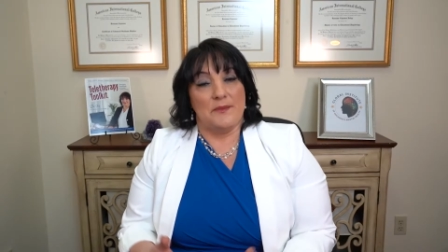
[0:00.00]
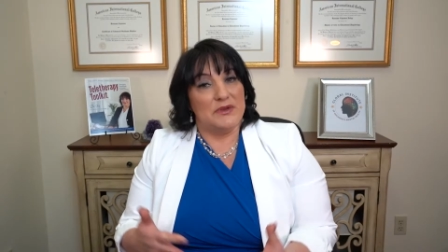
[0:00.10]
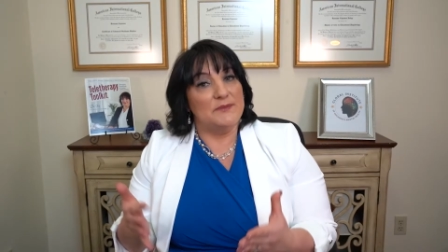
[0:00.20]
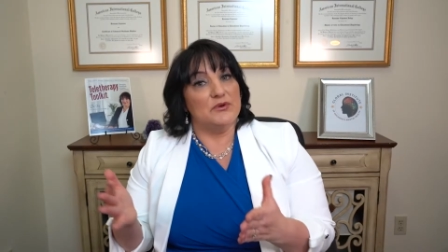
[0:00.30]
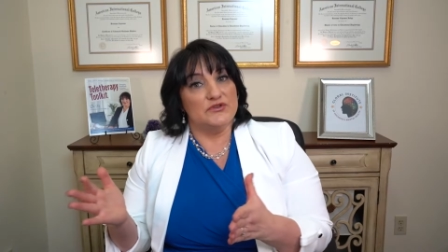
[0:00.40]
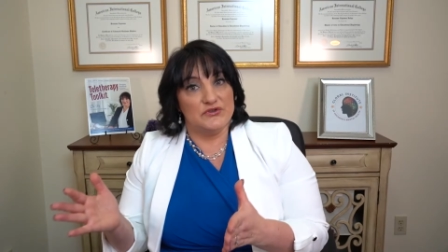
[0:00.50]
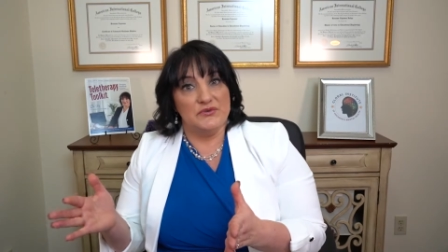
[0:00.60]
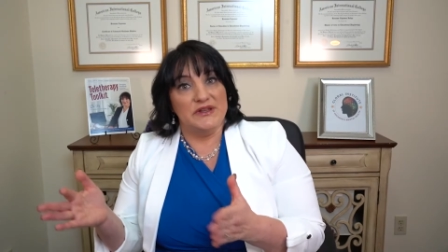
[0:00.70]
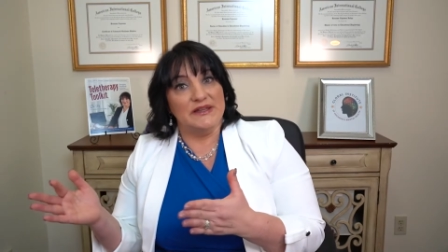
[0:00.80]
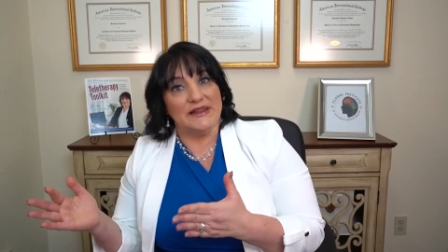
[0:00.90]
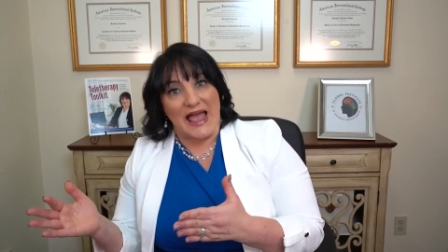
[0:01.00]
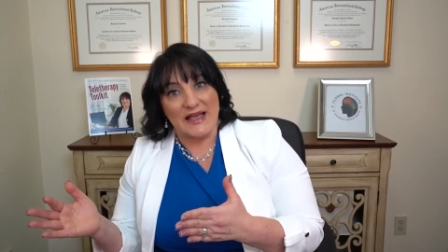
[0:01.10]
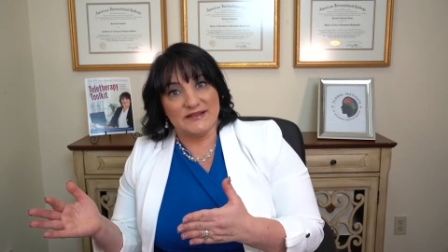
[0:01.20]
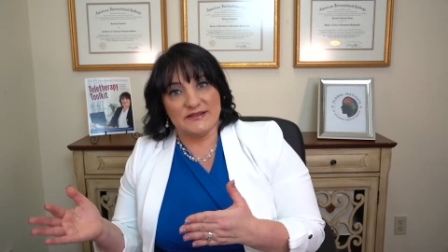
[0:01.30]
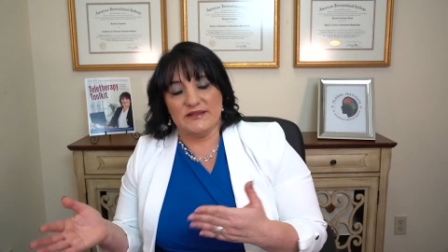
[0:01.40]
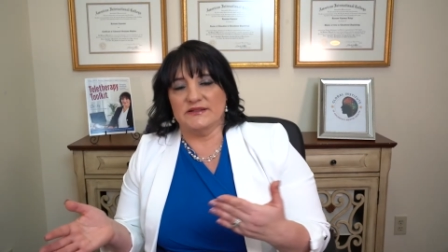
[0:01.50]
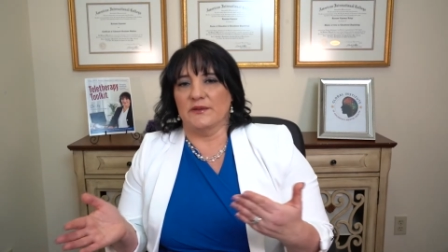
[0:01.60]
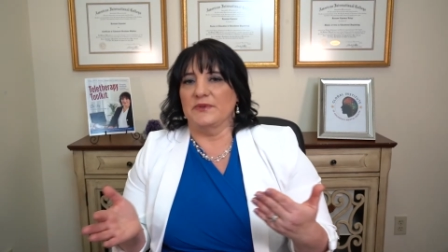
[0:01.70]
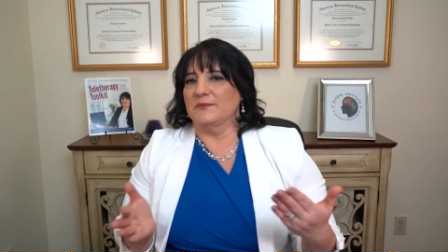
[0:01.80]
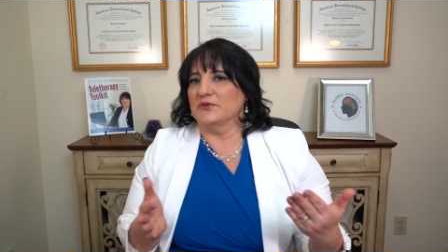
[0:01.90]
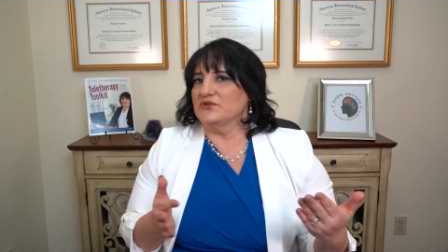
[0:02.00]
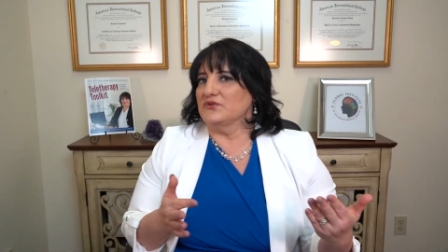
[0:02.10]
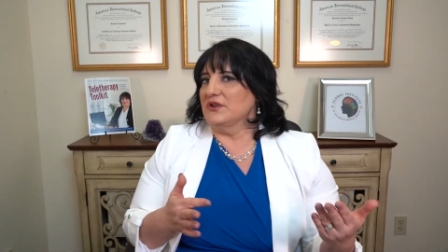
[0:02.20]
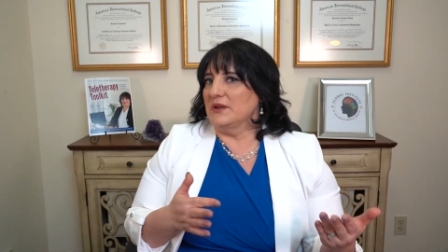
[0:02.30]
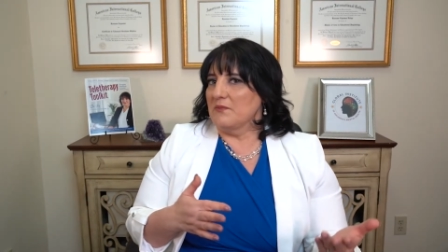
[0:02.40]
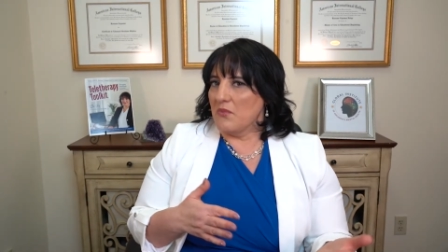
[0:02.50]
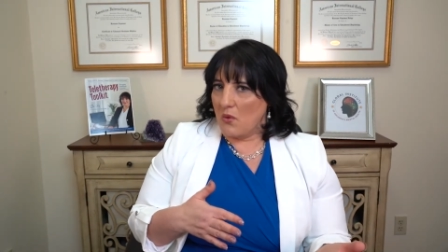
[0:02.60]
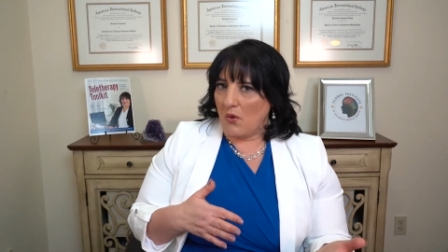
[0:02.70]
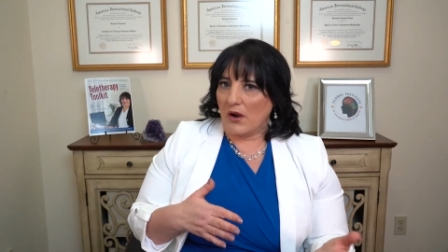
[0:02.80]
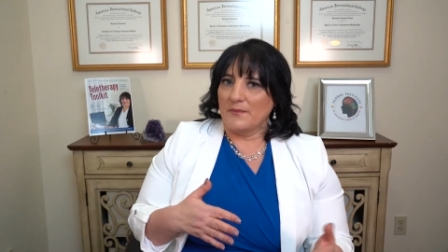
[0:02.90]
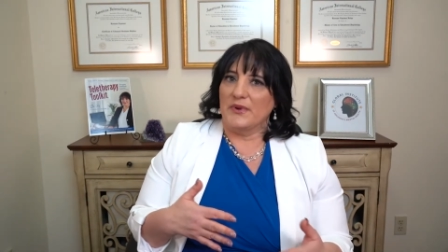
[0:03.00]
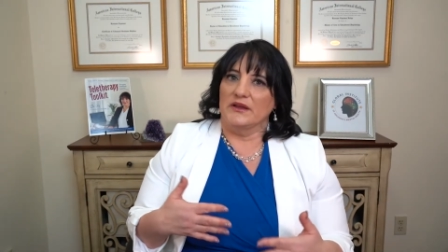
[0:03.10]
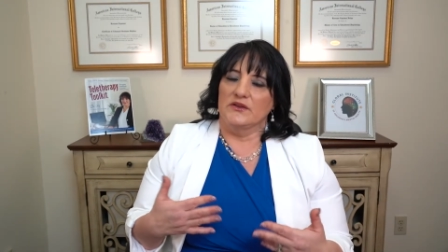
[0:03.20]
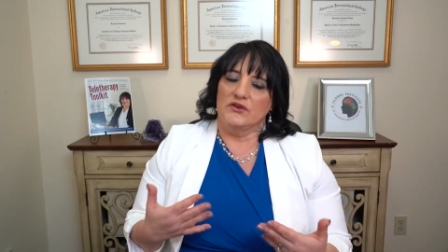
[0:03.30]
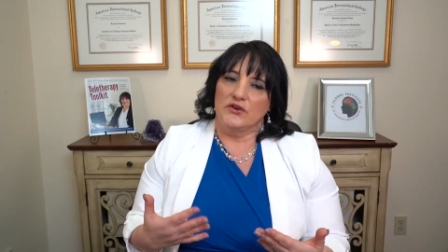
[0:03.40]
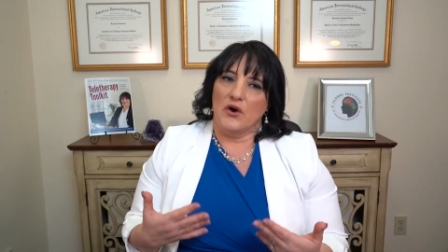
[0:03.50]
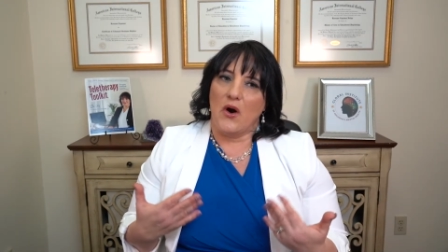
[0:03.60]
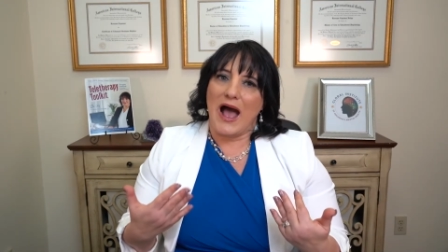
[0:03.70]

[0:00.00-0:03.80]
people do need less and some people do need more, but you know,